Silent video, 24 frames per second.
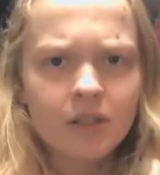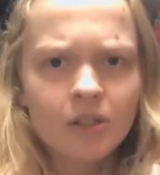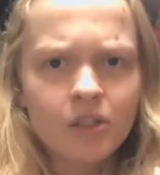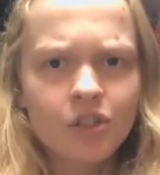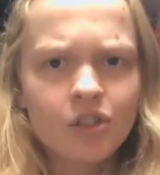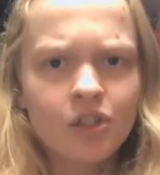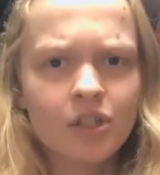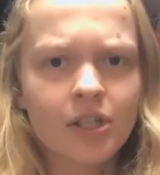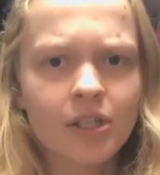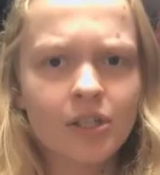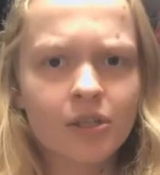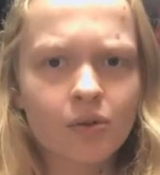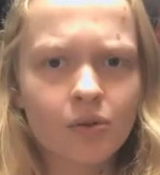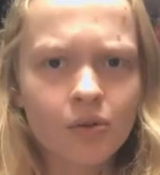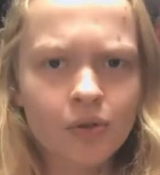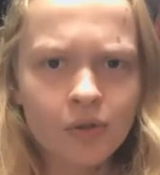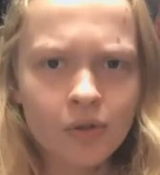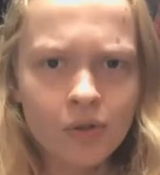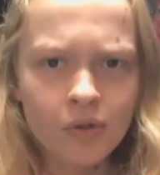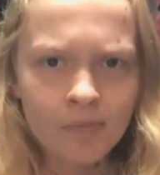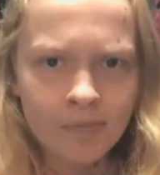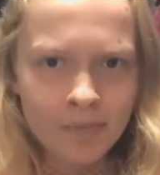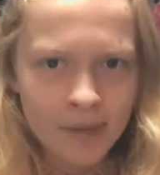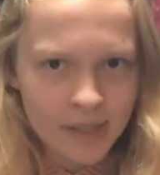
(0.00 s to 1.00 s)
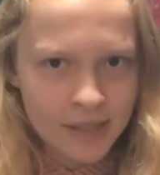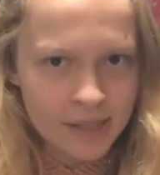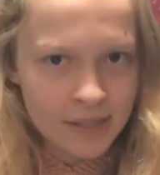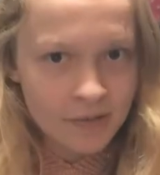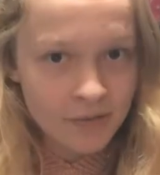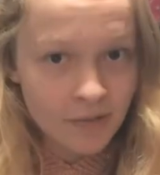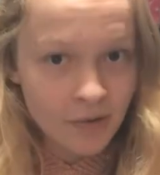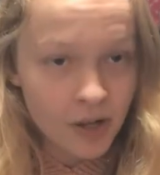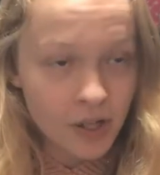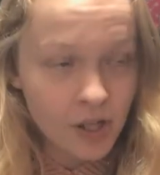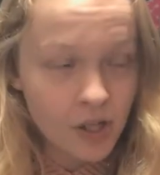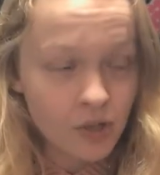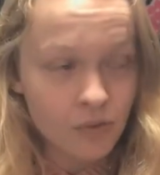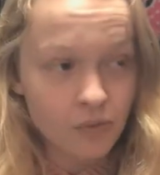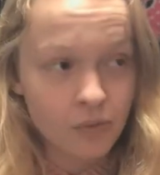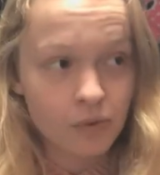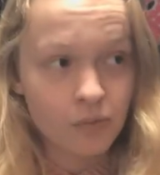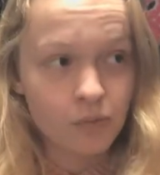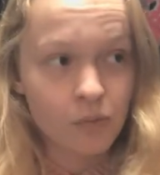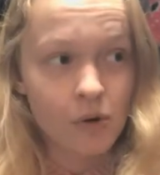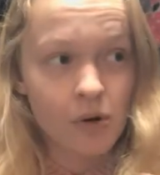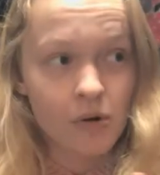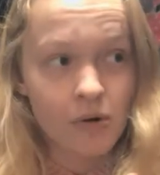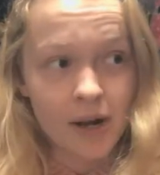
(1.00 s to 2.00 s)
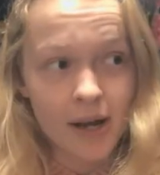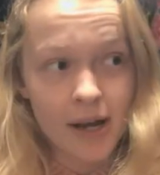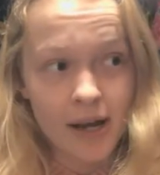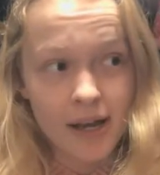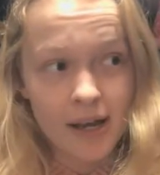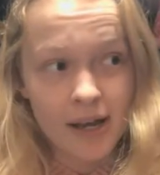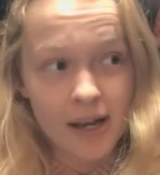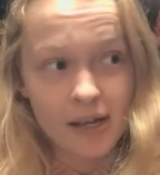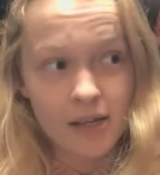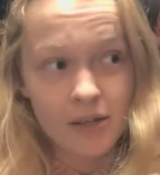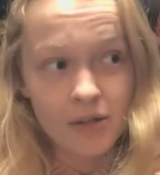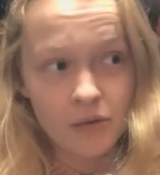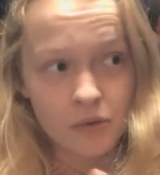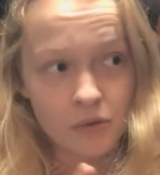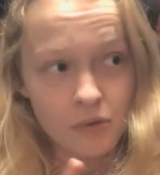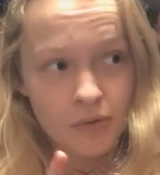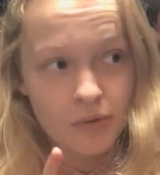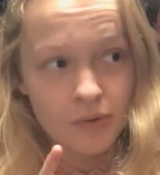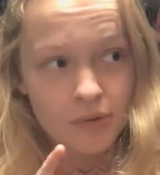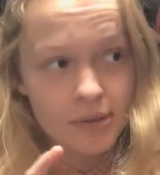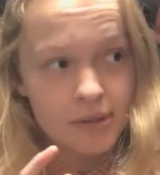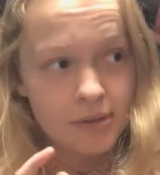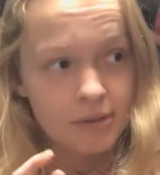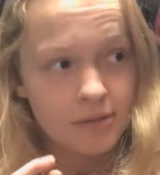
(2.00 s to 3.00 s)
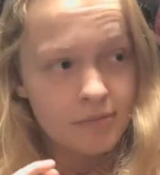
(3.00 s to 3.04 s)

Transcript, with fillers: She is also best friends with the royal heir who's